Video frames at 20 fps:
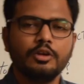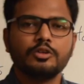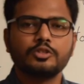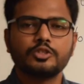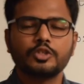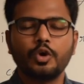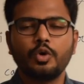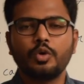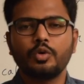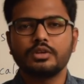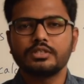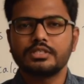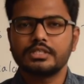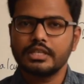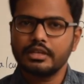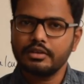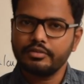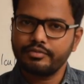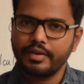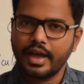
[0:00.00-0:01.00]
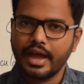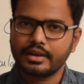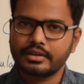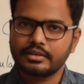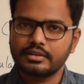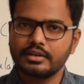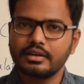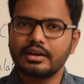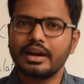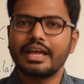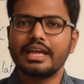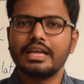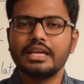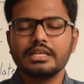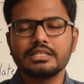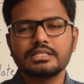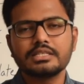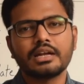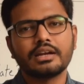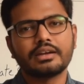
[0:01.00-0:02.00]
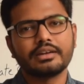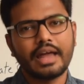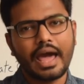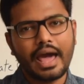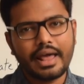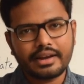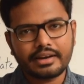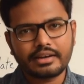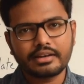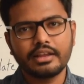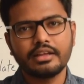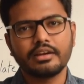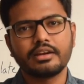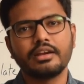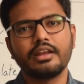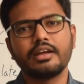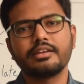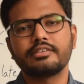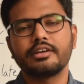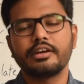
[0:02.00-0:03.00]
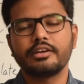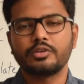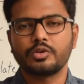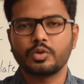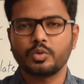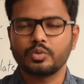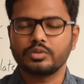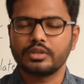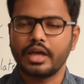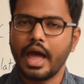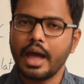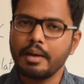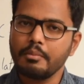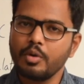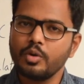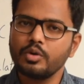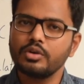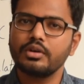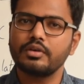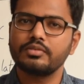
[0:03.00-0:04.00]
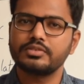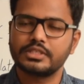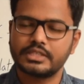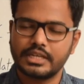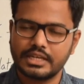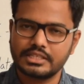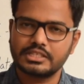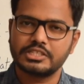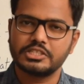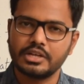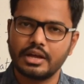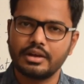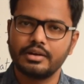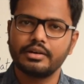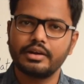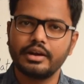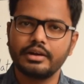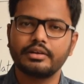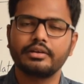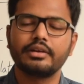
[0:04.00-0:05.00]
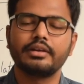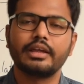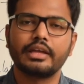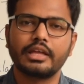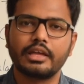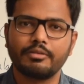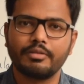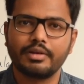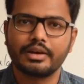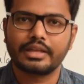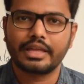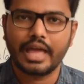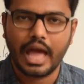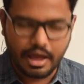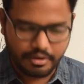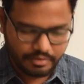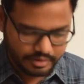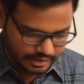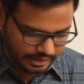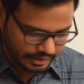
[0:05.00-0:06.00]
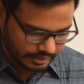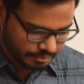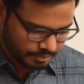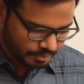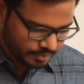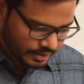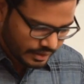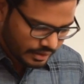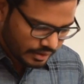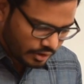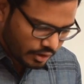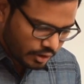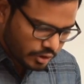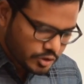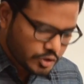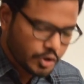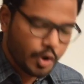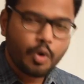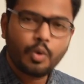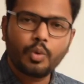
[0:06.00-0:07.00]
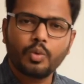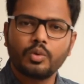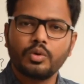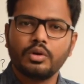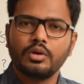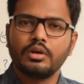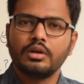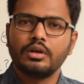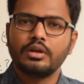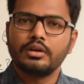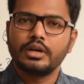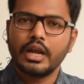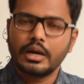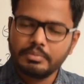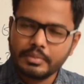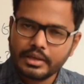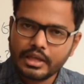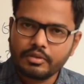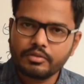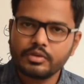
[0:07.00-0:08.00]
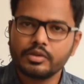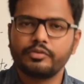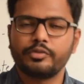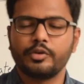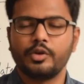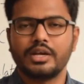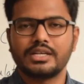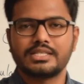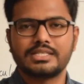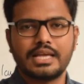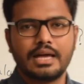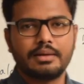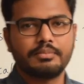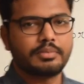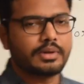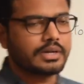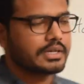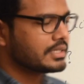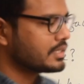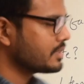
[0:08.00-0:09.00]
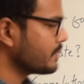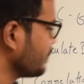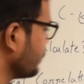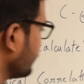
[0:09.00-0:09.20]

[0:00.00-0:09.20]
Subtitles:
So C factor is directly related to the amount of stress generated in a given cavity. So let me give you a few examples.